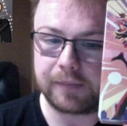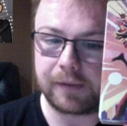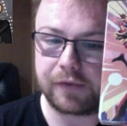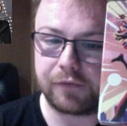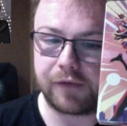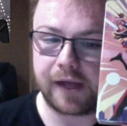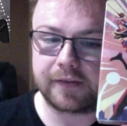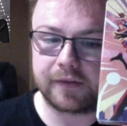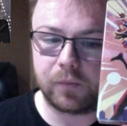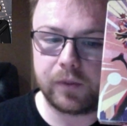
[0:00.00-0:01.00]
about the fact
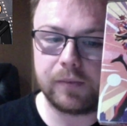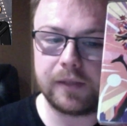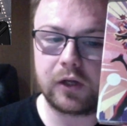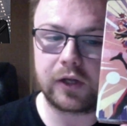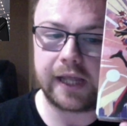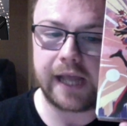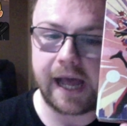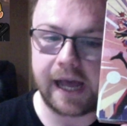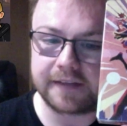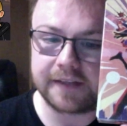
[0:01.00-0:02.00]
that we'll be looking
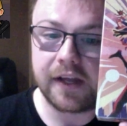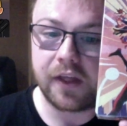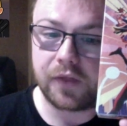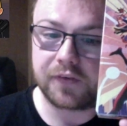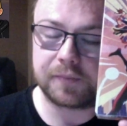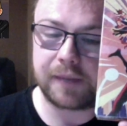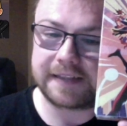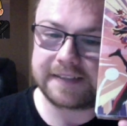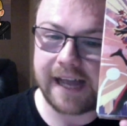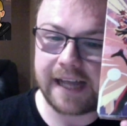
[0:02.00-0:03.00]
at the
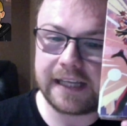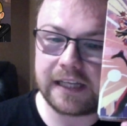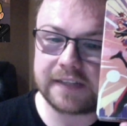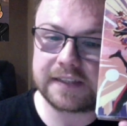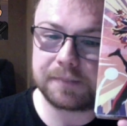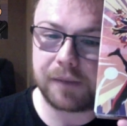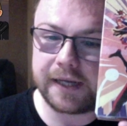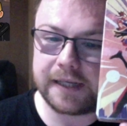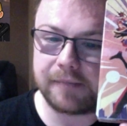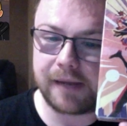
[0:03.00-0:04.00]
Spectacular
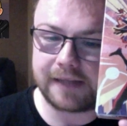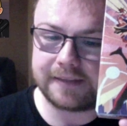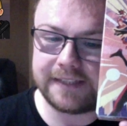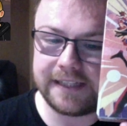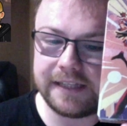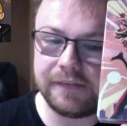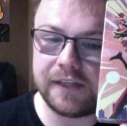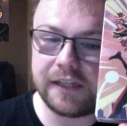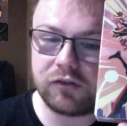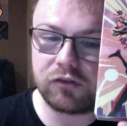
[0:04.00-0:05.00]
Spider-Man
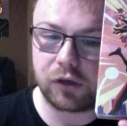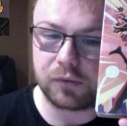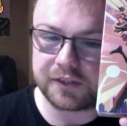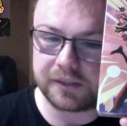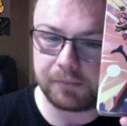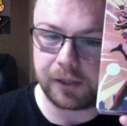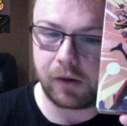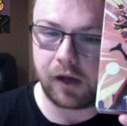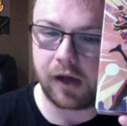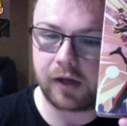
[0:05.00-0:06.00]
TV show symbiote
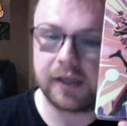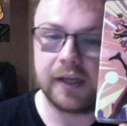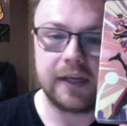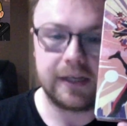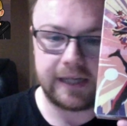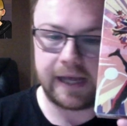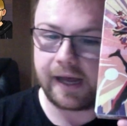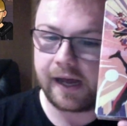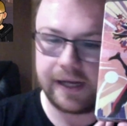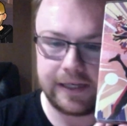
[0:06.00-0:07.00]
arc. Yeah,
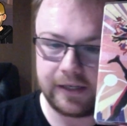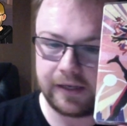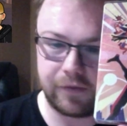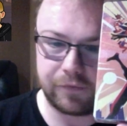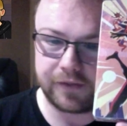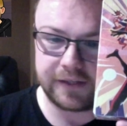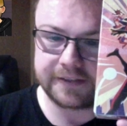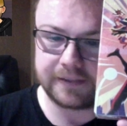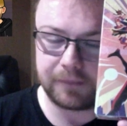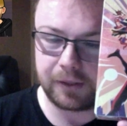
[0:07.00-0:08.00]
I love this
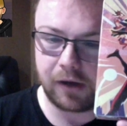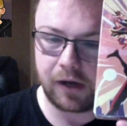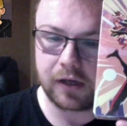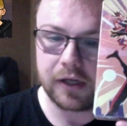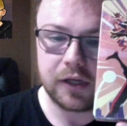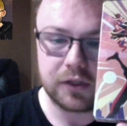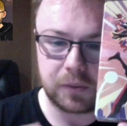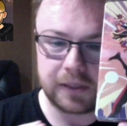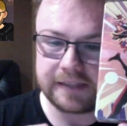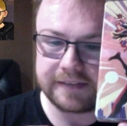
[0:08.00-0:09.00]
symbiote arc, so we're
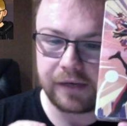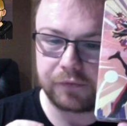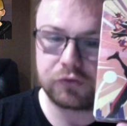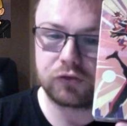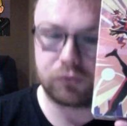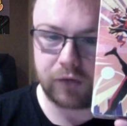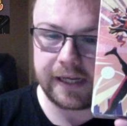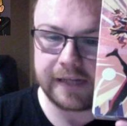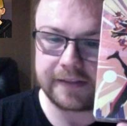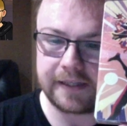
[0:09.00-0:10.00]
going to delve straight
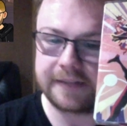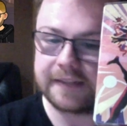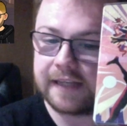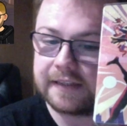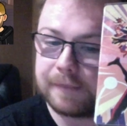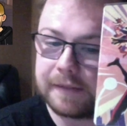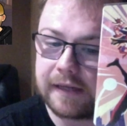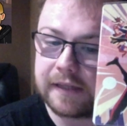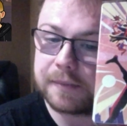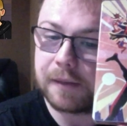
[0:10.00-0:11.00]
into this. And
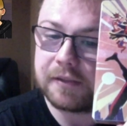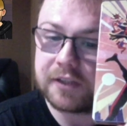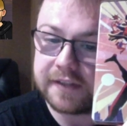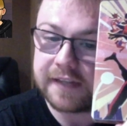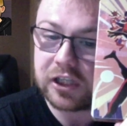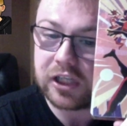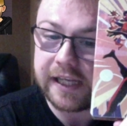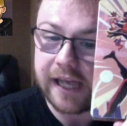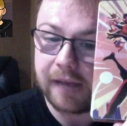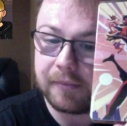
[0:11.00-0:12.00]
Spectacular Spider-Man does actually
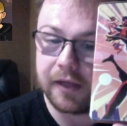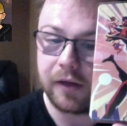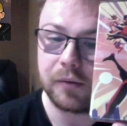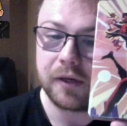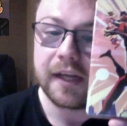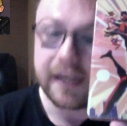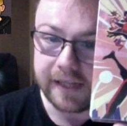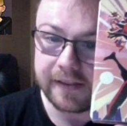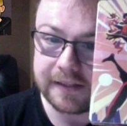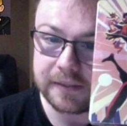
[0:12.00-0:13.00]
cameo
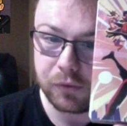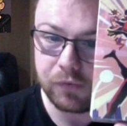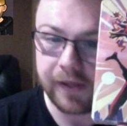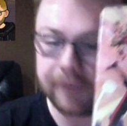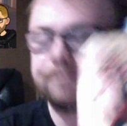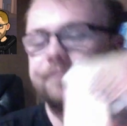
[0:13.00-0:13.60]
in this movie.